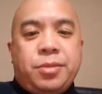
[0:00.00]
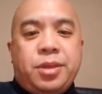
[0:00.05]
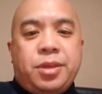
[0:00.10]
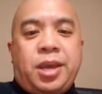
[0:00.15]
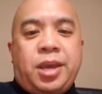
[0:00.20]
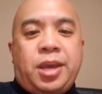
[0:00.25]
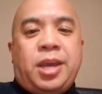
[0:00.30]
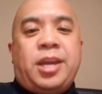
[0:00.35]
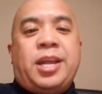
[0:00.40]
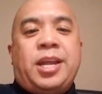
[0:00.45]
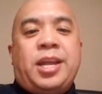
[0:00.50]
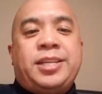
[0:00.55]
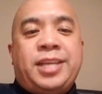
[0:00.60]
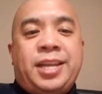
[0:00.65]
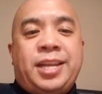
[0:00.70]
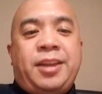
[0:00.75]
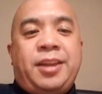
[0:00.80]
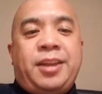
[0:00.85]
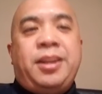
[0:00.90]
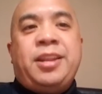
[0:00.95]
and I did
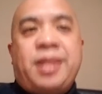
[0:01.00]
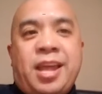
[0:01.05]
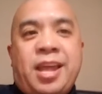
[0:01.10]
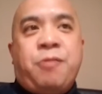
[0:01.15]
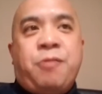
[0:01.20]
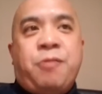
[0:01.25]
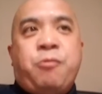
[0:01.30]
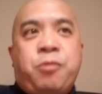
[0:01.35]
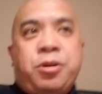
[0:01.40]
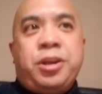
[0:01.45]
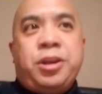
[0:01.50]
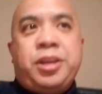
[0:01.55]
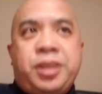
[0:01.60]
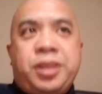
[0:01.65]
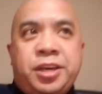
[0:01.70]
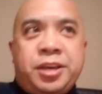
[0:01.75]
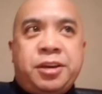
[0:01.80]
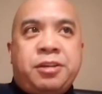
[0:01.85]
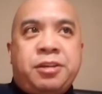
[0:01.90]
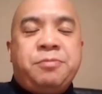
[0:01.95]
it in that 1
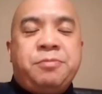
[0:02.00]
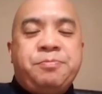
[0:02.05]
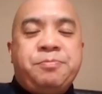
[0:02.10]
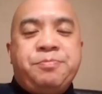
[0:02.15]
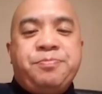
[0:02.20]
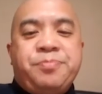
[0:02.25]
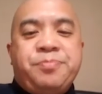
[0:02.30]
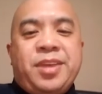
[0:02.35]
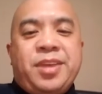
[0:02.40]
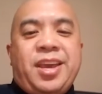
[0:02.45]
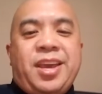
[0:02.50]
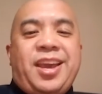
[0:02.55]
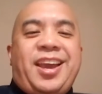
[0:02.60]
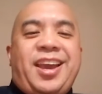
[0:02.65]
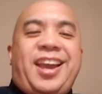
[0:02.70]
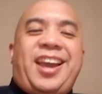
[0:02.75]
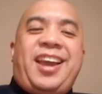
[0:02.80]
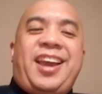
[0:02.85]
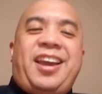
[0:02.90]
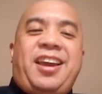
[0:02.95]
year.
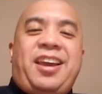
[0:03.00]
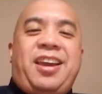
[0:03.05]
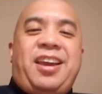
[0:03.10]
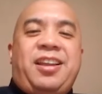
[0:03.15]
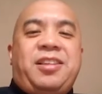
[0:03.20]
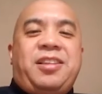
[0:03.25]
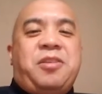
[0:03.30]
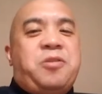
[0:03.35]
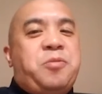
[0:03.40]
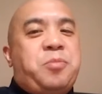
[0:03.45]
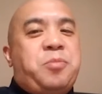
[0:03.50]
And lo and